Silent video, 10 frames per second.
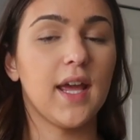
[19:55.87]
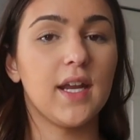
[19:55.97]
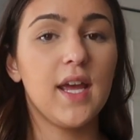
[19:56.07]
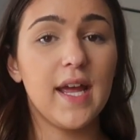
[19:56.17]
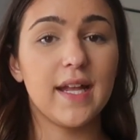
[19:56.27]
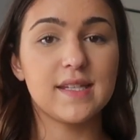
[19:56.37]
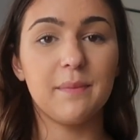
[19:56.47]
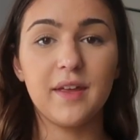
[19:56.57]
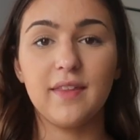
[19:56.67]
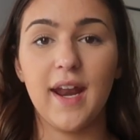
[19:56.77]
and it's
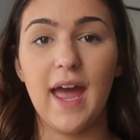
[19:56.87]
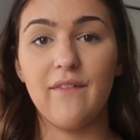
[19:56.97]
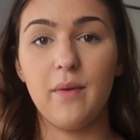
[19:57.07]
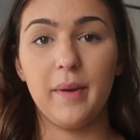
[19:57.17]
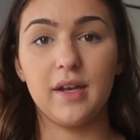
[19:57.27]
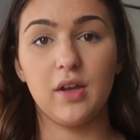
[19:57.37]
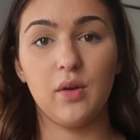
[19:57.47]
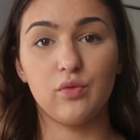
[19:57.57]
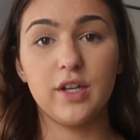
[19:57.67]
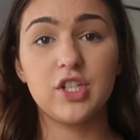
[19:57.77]
something that I haven't been
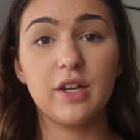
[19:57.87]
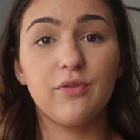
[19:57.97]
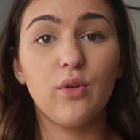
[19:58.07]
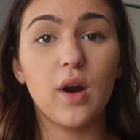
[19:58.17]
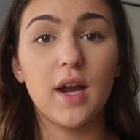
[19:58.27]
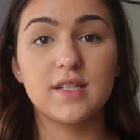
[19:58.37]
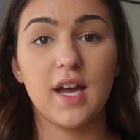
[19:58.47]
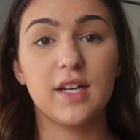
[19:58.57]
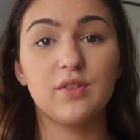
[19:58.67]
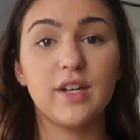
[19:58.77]
reaching for a
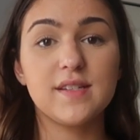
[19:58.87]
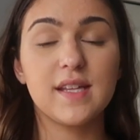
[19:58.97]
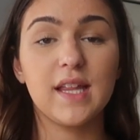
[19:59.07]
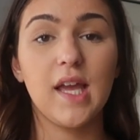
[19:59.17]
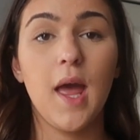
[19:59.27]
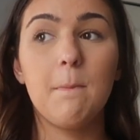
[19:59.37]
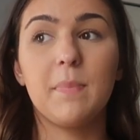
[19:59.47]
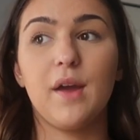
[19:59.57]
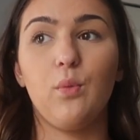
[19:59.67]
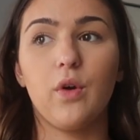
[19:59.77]
ton recently,
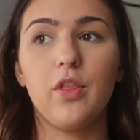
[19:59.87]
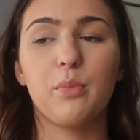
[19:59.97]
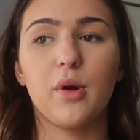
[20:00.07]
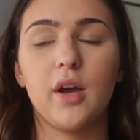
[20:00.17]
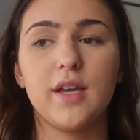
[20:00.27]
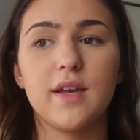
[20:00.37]
but I wore the bra